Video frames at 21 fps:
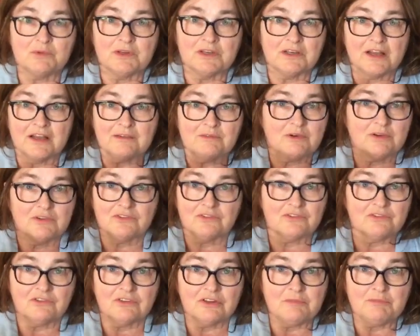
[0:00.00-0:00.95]
when I
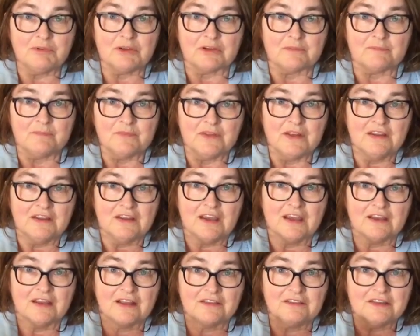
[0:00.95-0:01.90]
wasn't sleeping.
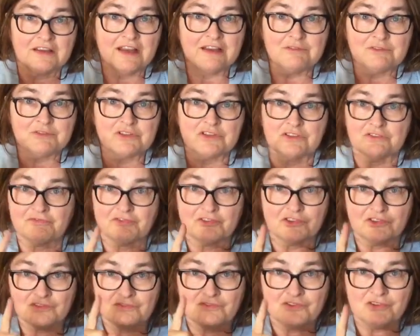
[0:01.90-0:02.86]
And I think I was the
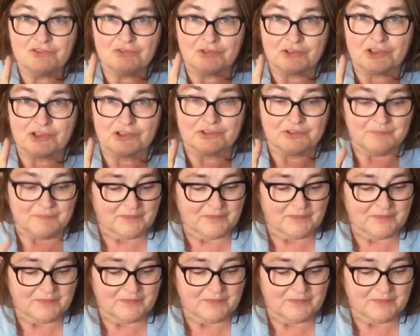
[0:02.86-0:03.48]
first viewer.